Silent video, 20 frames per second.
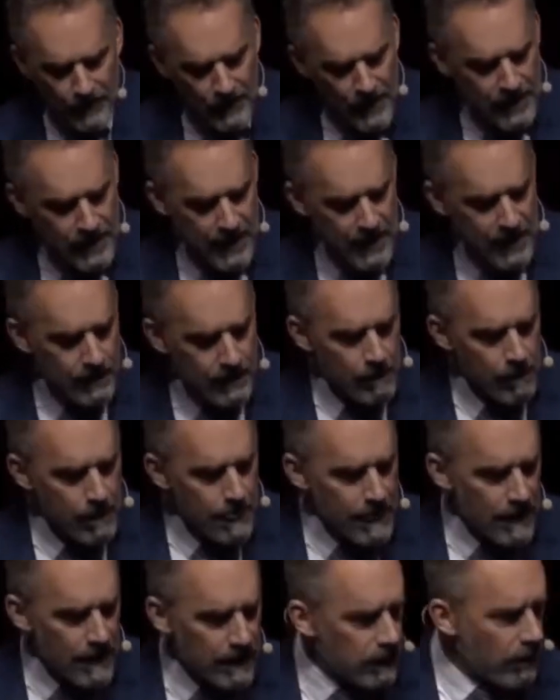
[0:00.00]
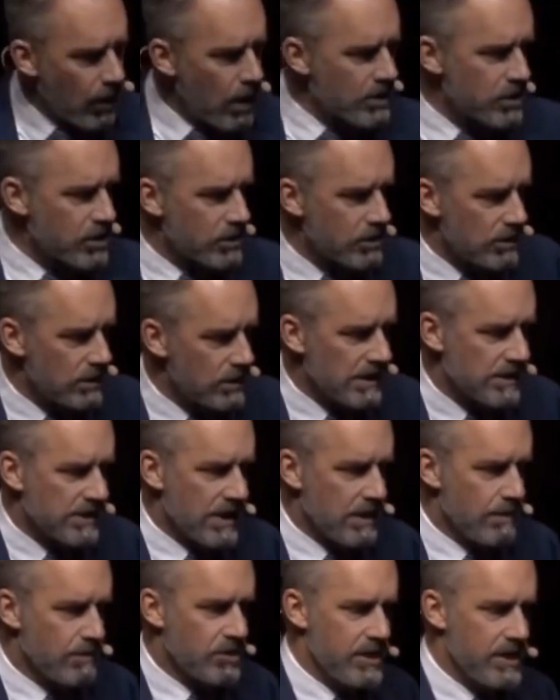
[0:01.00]
The logical
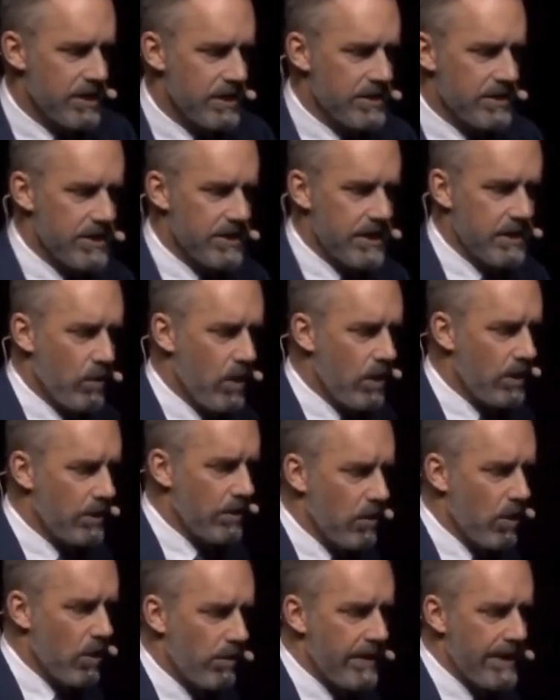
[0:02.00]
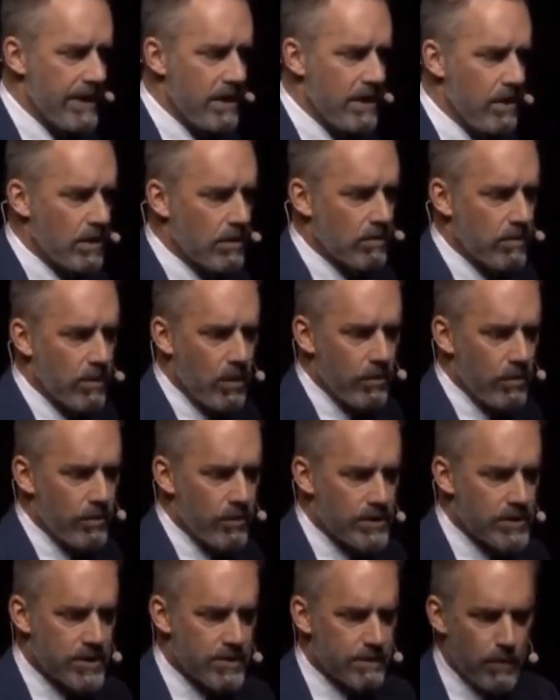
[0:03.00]
assumption is that, well, you're already on a road
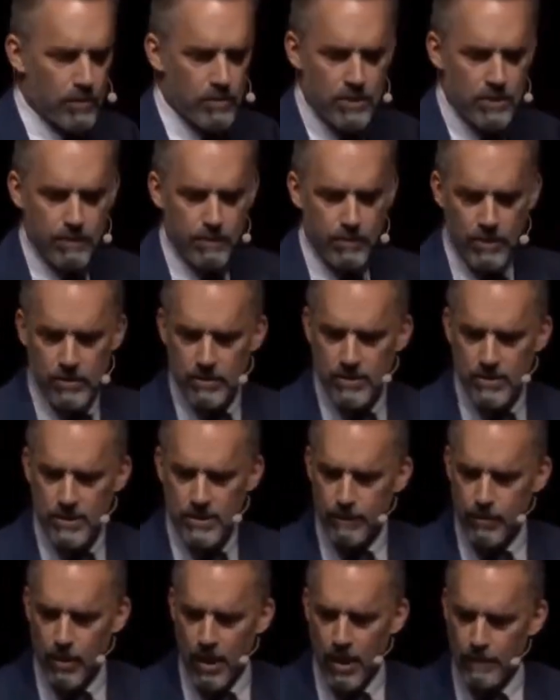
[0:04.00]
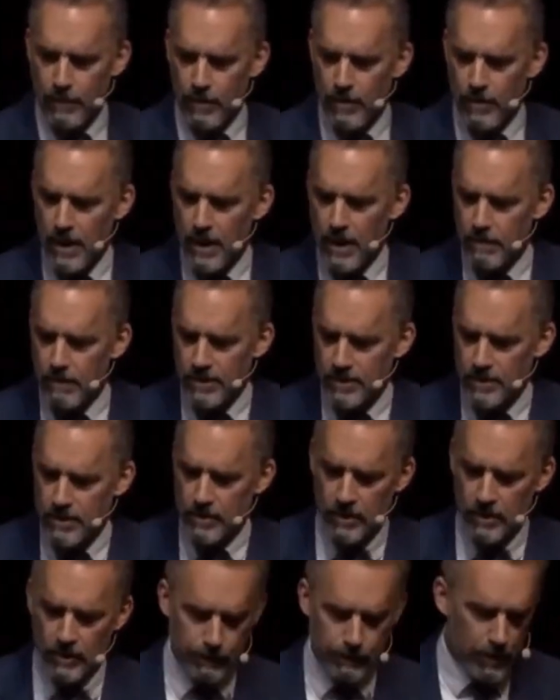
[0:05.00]
that's supposed to produce the proper
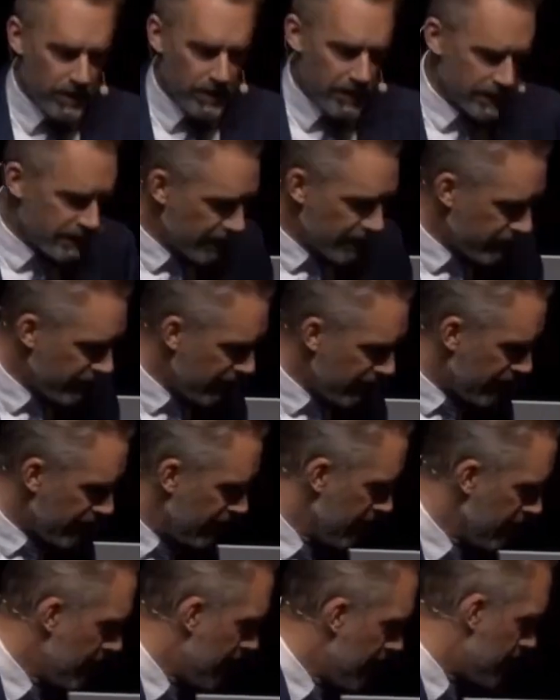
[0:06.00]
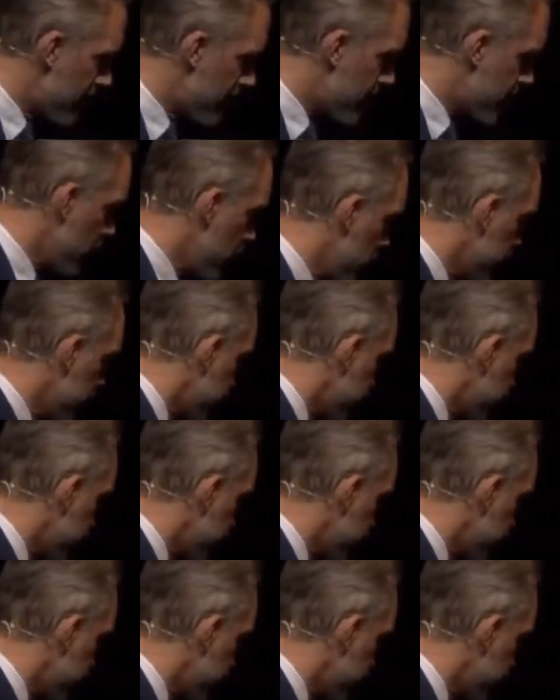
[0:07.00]
material productivity. And so,